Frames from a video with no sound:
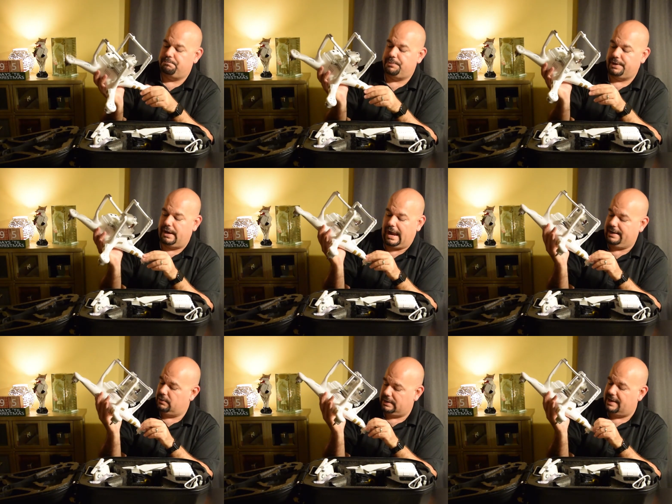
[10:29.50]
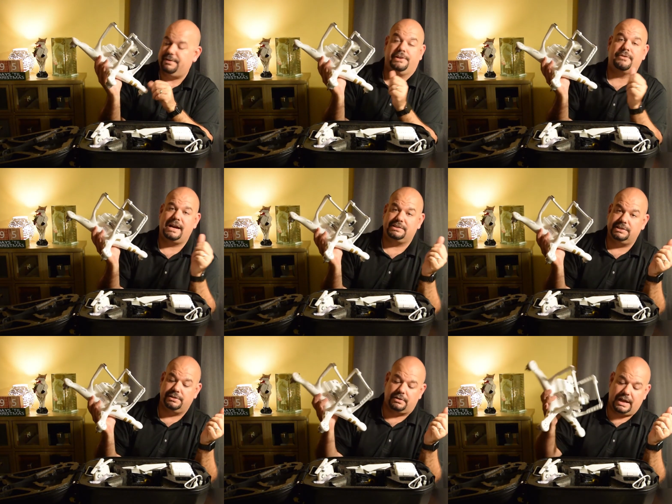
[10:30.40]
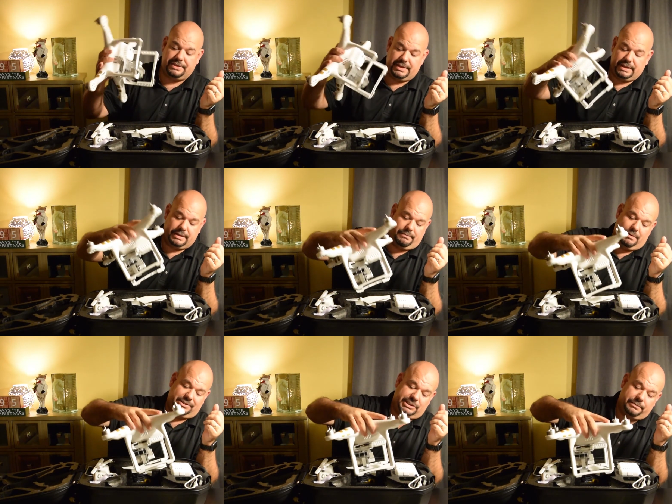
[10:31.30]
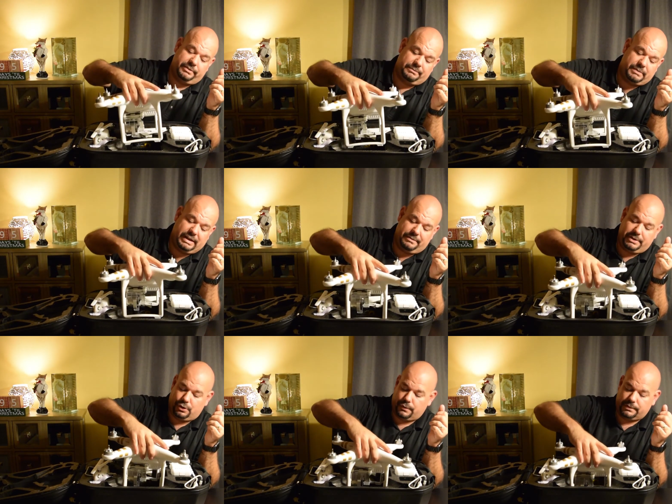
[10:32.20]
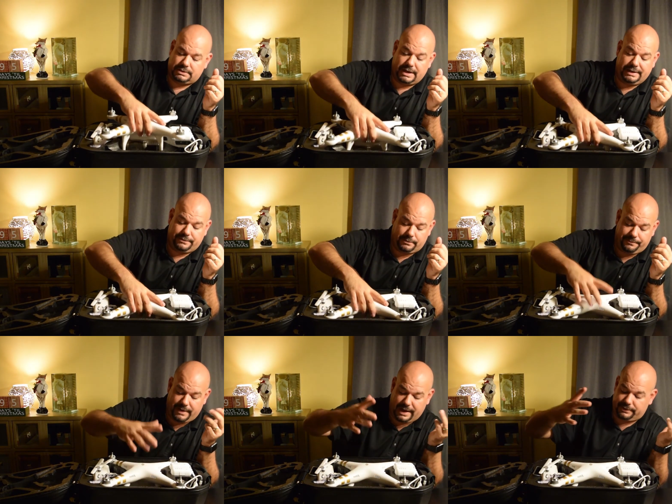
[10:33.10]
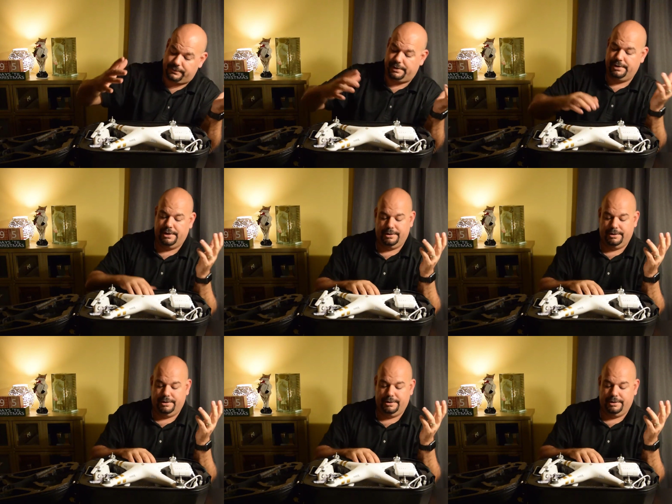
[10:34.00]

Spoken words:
but I don't have any cracks either. I think some of them might have been over tightened from factory.